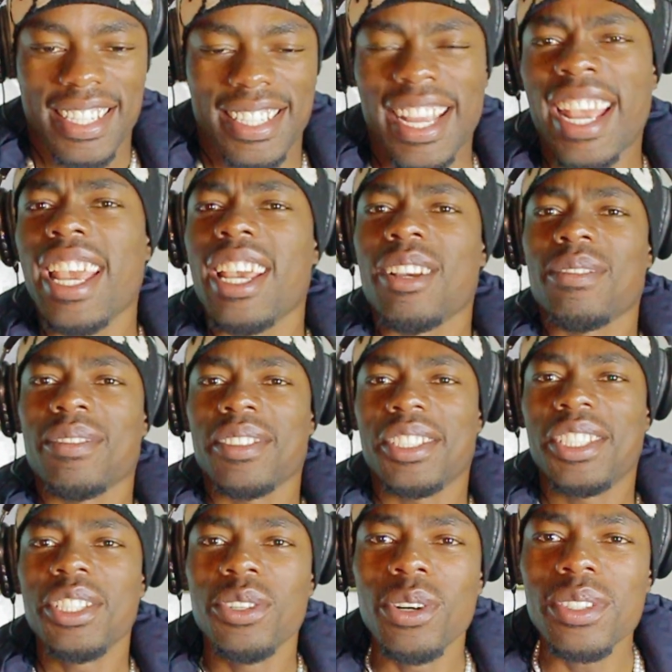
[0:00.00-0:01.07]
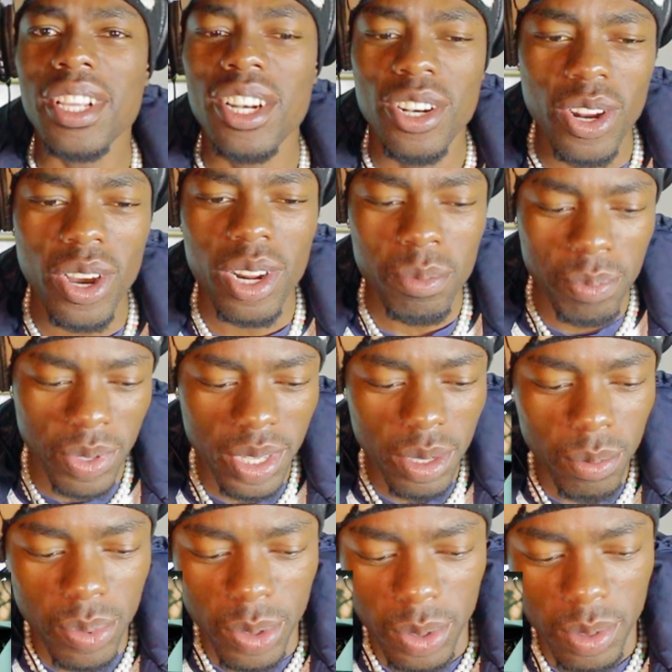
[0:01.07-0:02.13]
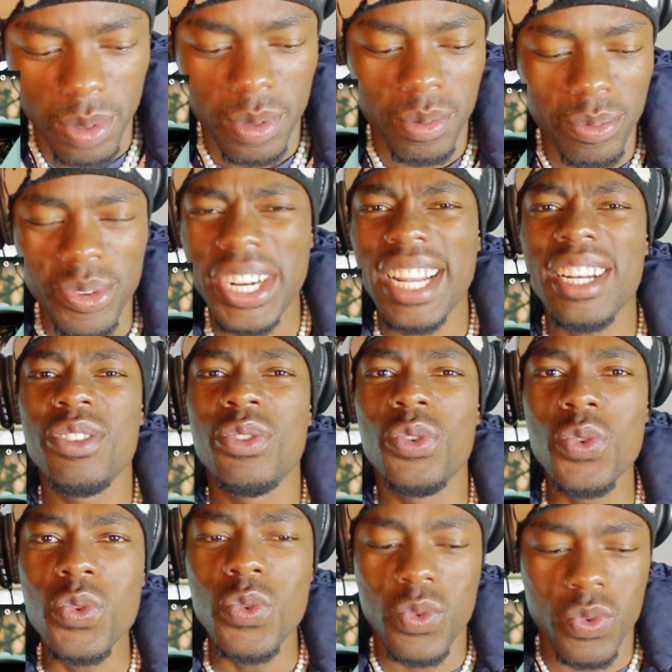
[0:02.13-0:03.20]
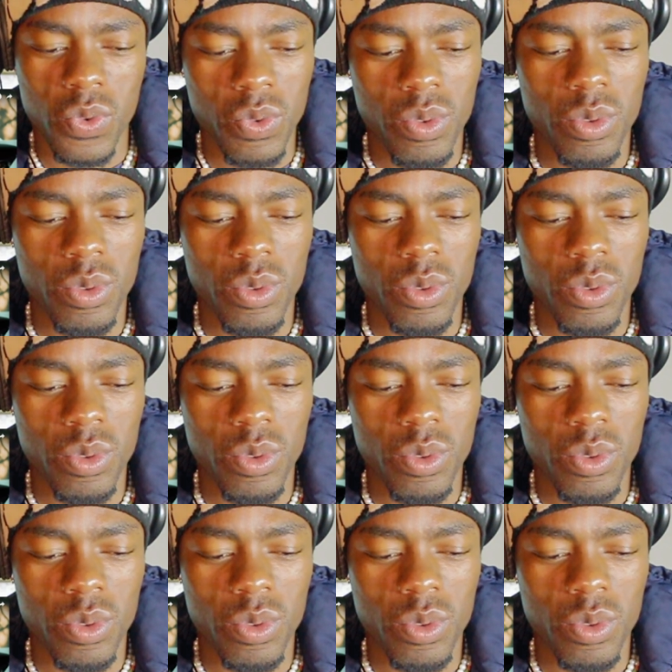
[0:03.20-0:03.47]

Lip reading: Damn, she knows a lot of people, more than you.